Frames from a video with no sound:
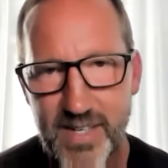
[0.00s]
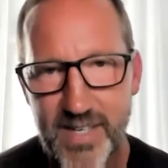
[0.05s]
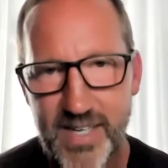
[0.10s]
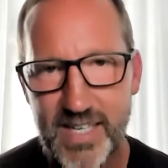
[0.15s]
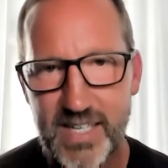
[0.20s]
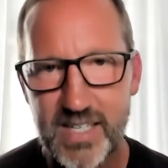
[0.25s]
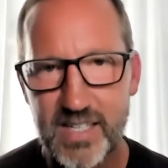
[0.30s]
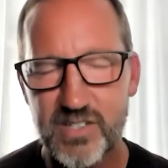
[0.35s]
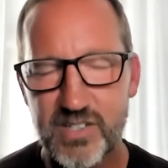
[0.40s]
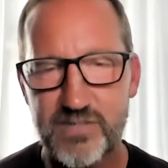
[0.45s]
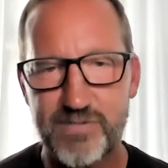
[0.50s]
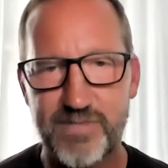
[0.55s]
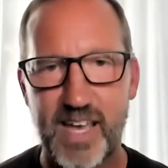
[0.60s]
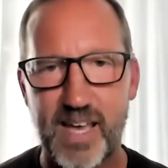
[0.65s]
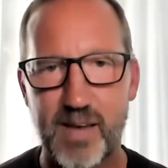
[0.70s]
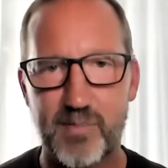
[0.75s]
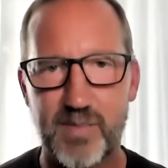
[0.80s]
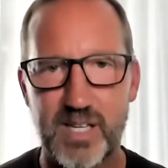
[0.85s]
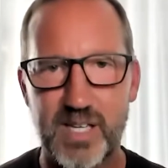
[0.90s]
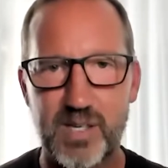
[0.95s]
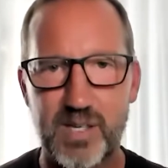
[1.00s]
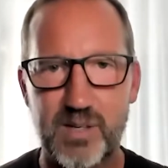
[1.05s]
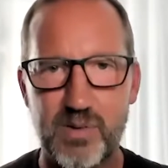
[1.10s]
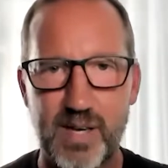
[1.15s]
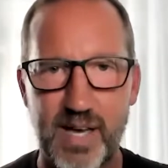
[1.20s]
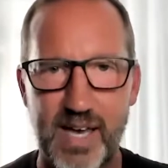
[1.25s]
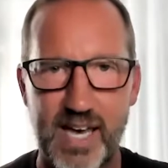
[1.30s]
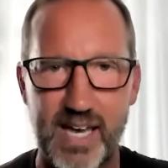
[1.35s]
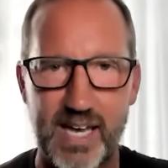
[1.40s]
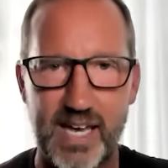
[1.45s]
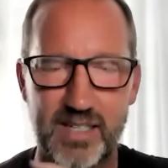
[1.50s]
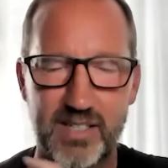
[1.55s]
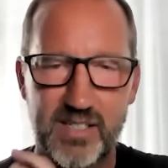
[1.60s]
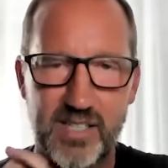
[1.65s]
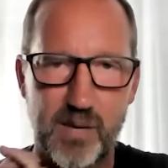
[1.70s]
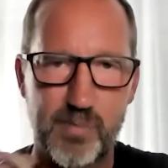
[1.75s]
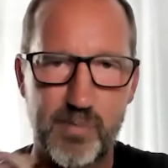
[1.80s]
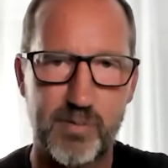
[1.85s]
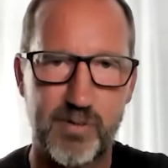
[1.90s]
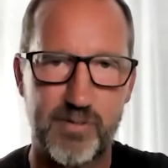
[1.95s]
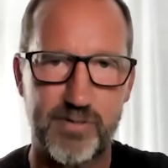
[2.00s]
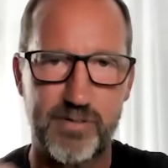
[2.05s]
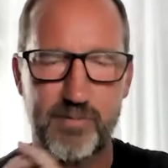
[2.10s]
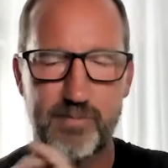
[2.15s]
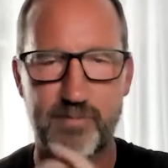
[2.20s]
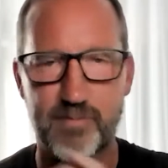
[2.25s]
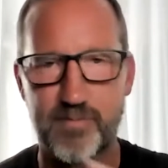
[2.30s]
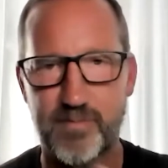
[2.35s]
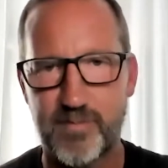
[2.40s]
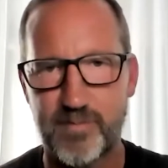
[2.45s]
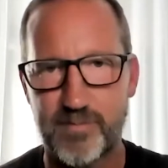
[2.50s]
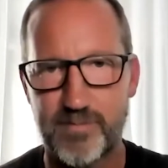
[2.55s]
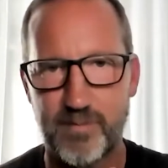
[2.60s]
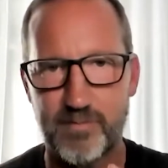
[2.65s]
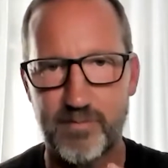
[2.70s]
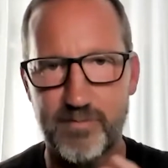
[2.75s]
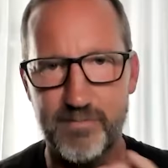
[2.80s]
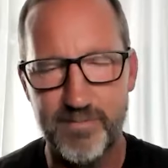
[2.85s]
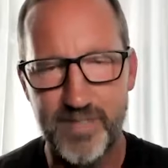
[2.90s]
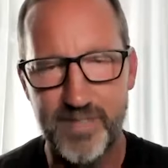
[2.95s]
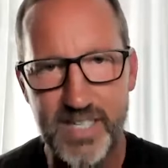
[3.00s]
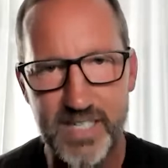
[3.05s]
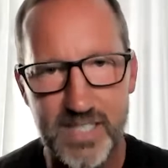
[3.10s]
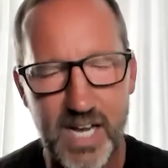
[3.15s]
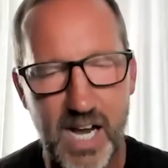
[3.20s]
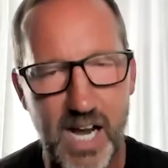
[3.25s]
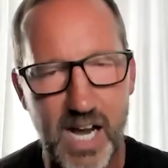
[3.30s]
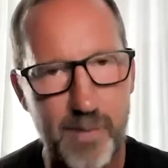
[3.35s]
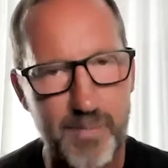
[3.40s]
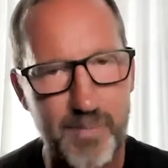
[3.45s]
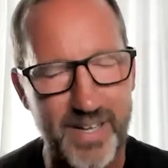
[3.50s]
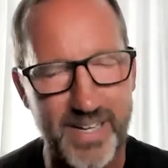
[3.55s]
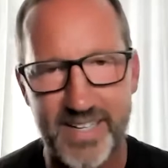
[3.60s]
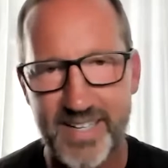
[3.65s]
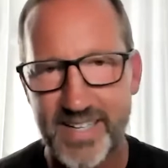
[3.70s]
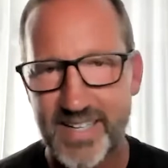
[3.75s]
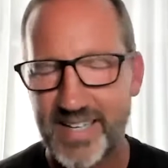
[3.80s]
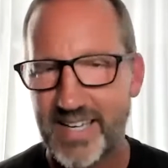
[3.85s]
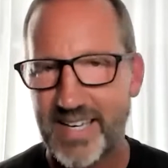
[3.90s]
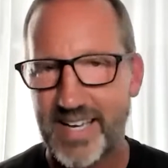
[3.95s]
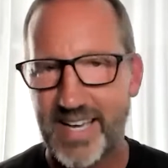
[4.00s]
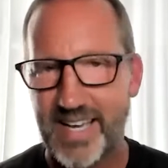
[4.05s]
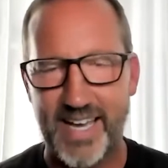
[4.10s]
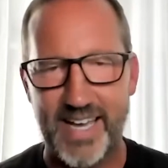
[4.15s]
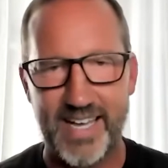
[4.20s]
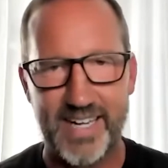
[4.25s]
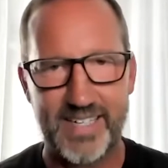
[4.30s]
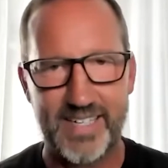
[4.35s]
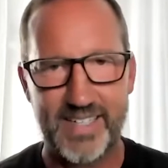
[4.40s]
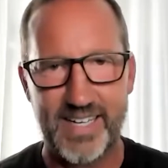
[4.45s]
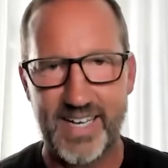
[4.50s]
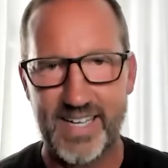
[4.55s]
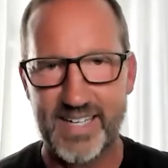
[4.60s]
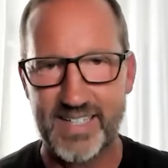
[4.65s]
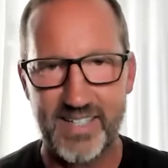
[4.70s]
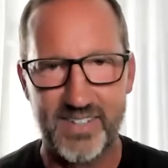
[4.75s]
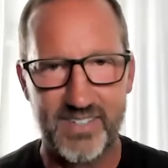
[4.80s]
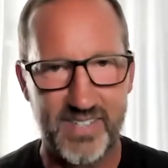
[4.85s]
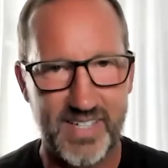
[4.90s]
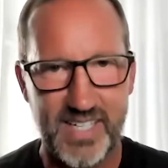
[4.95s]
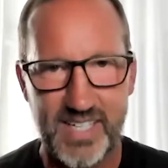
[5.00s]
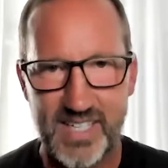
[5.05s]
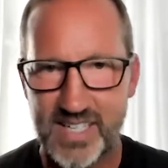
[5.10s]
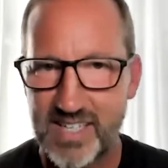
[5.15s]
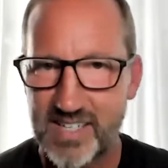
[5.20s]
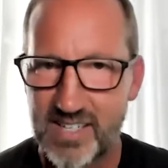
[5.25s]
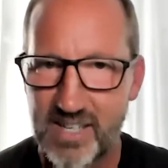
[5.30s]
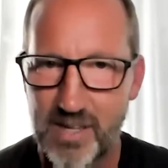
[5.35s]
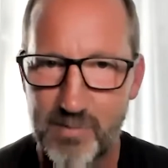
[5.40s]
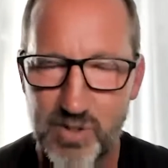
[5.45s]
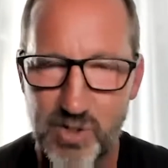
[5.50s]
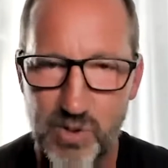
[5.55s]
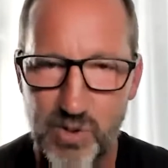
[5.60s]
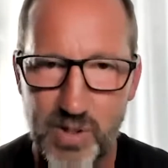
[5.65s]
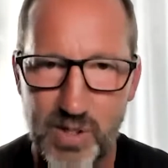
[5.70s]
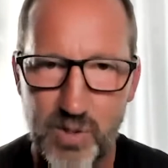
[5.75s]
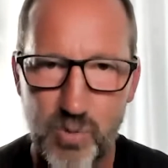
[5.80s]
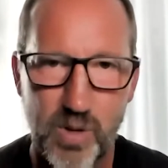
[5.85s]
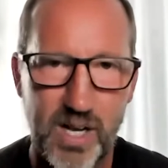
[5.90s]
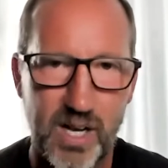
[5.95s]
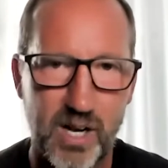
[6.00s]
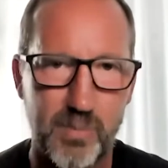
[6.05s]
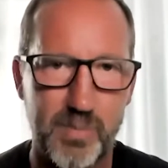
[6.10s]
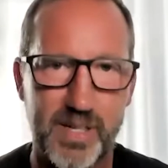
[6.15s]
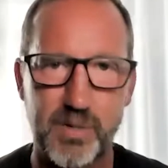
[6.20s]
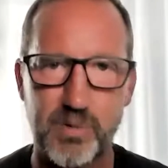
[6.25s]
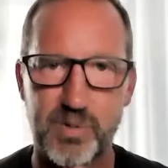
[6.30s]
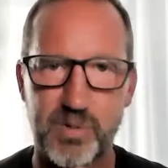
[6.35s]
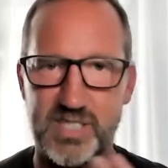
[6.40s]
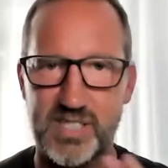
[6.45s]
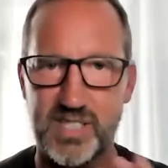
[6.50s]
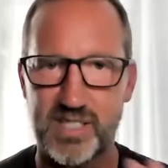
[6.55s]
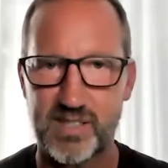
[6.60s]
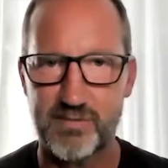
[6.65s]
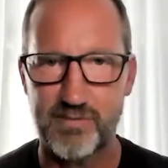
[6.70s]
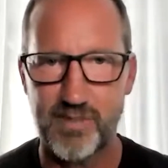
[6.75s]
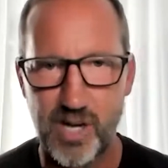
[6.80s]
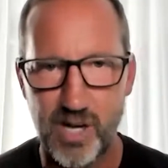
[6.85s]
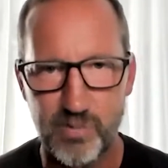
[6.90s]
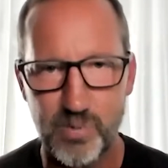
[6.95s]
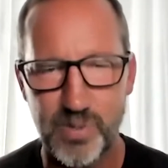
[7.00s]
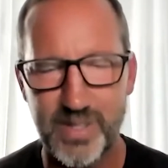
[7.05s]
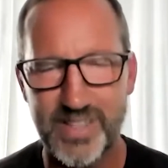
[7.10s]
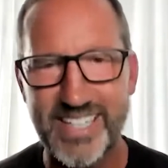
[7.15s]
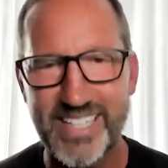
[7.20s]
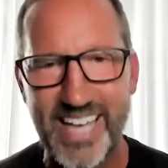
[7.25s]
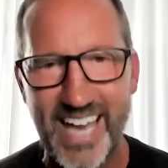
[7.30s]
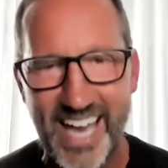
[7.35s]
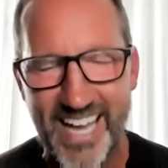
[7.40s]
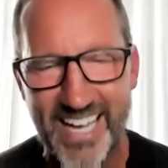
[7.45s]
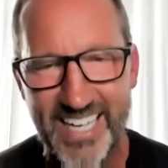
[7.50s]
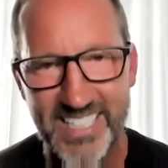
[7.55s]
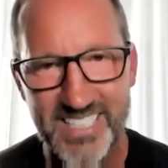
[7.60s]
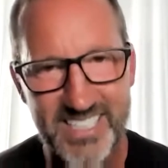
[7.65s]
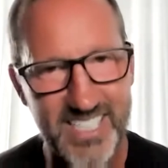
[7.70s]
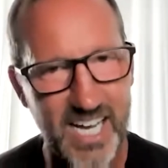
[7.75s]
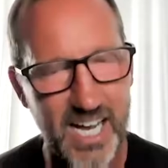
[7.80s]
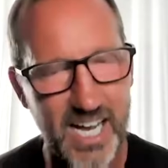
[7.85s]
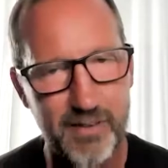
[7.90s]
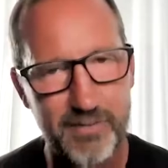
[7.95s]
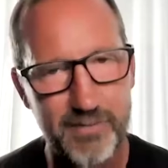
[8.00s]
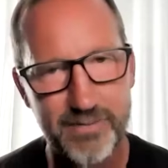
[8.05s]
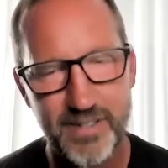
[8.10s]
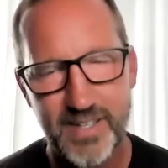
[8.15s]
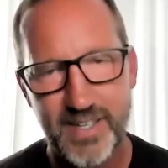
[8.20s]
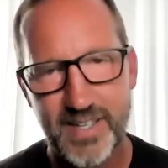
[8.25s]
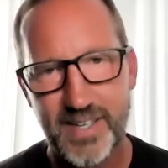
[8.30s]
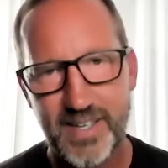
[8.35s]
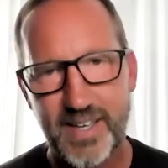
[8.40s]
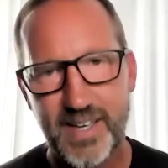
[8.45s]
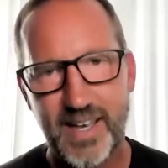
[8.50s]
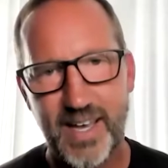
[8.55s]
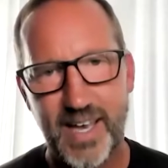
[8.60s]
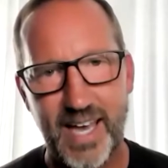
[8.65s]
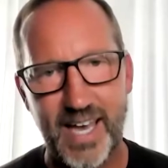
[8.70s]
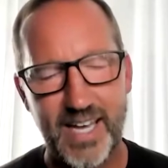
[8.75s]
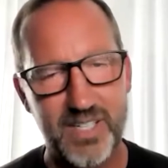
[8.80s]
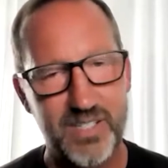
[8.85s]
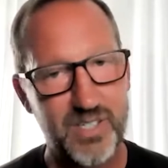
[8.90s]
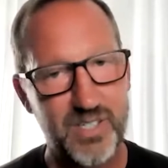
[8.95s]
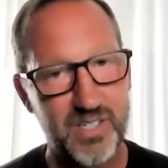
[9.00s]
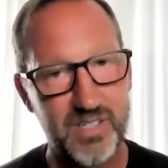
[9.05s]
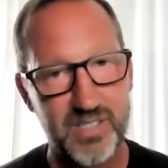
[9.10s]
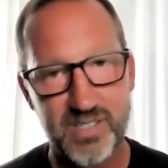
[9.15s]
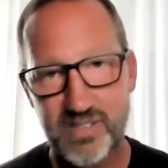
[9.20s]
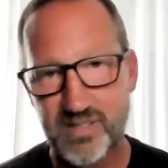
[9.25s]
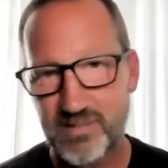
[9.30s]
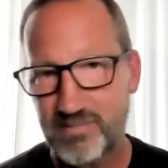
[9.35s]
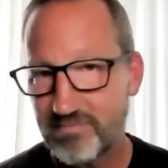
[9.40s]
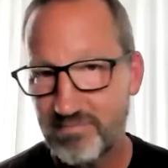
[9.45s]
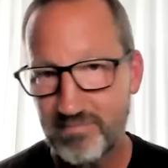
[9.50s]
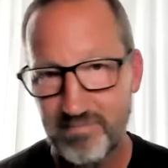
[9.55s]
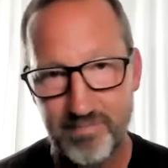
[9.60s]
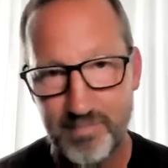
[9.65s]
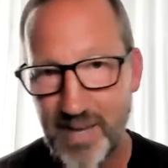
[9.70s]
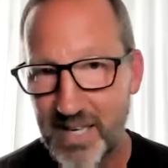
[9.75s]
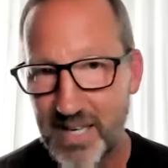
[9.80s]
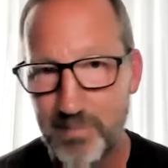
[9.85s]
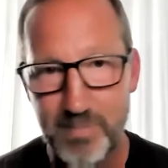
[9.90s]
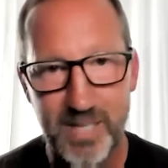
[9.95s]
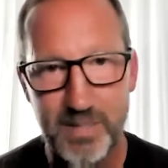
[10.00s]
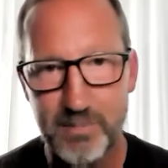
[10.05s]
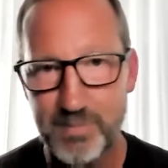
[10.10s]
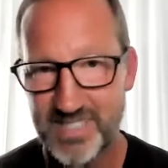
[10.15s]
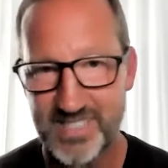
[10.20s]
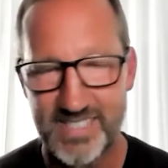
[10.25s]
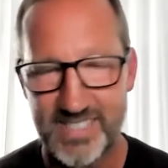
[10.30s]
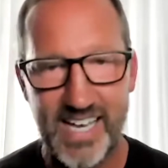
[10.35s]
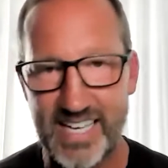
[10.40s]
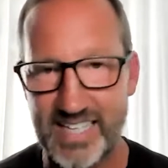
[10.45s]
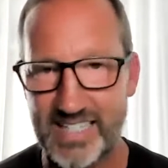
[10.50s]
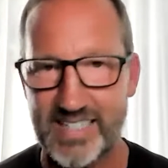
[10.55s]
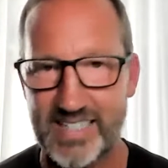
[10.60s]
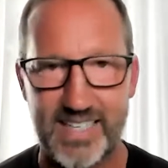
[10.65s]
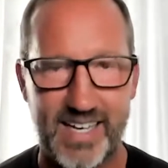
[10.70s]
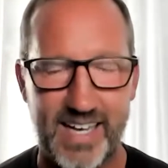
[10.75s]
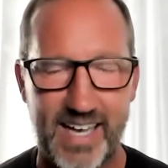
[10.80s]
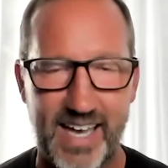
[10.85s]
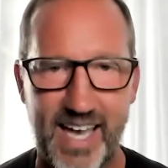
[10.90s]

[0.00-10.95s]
He and his family had come over from from Vietnam and and and listen, he had ended up doing well, but he was still involved with gang stuff and just made a big mistake.